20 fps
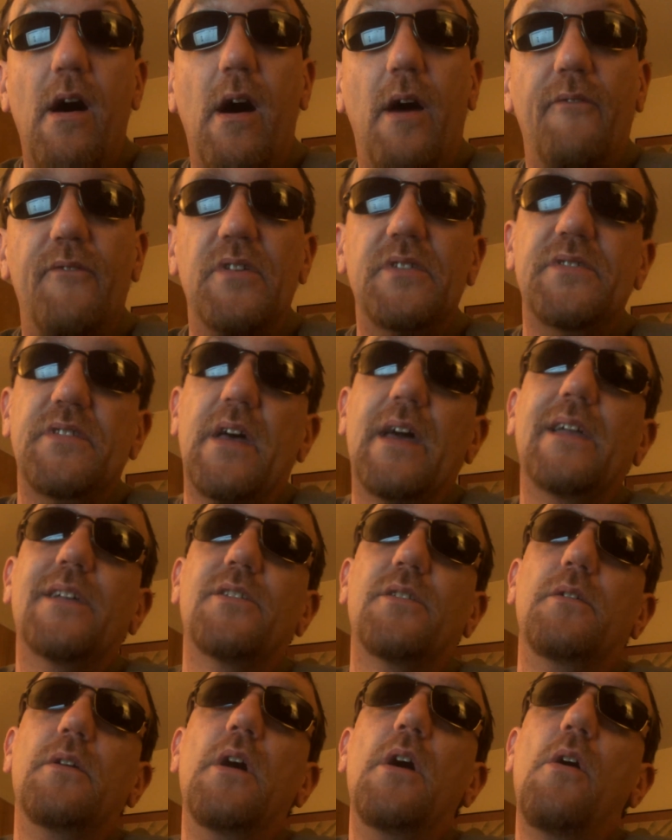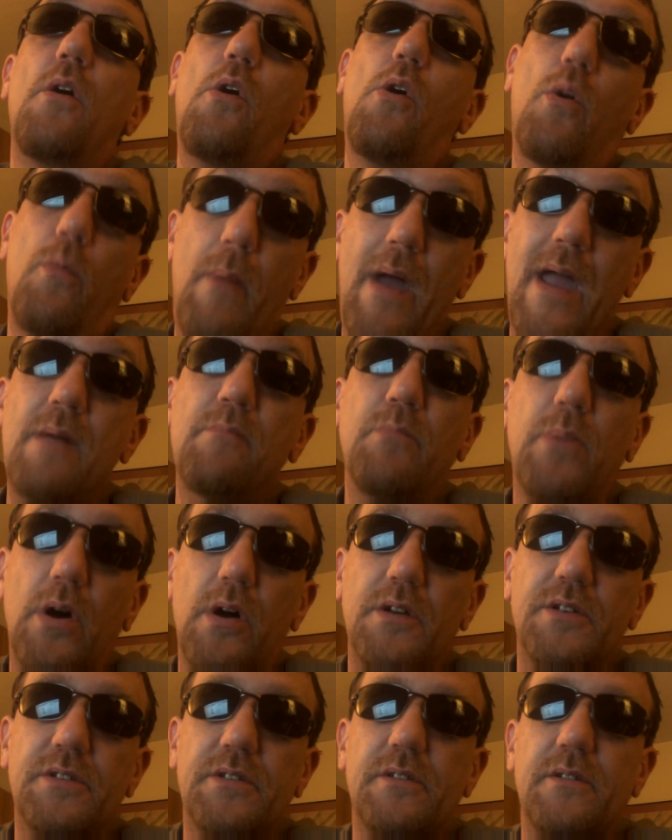office like old man
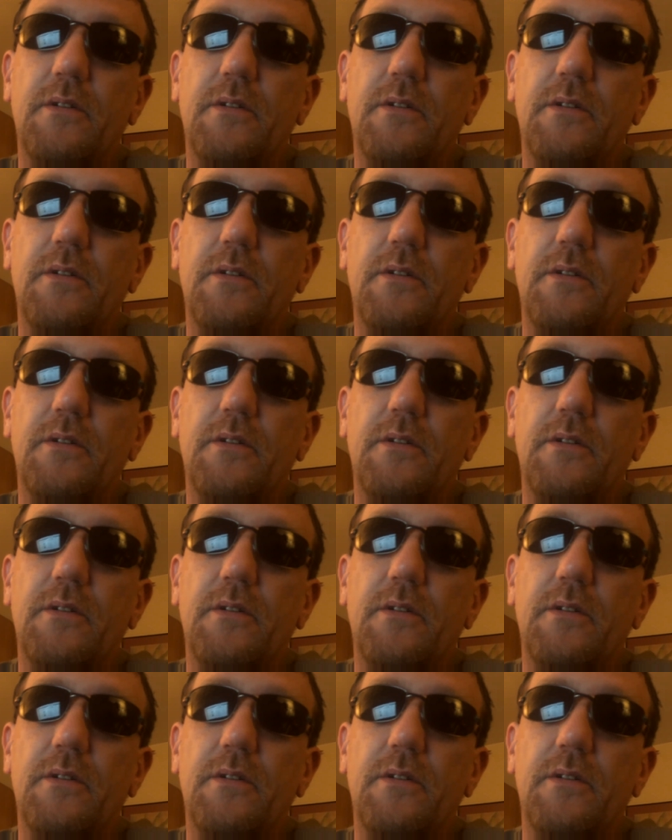Bush.